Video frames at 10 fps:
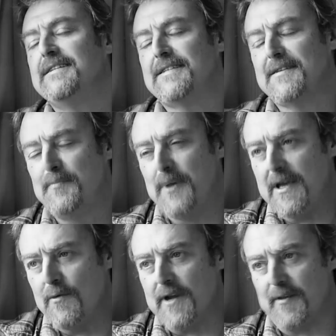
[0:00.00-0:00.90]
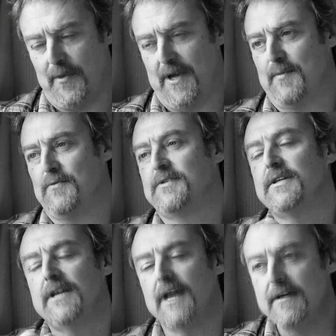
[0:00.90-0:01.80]
to be with people, to
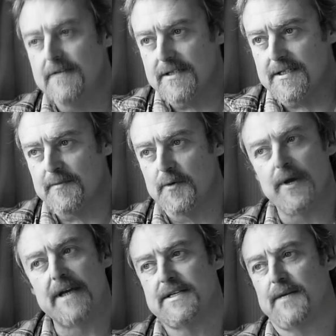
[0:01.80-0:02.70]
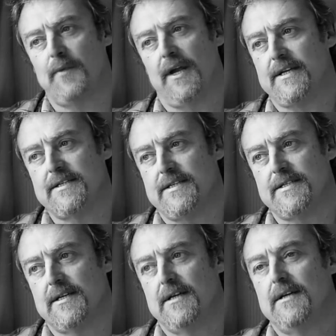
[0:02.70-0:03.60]
go to some amazing places.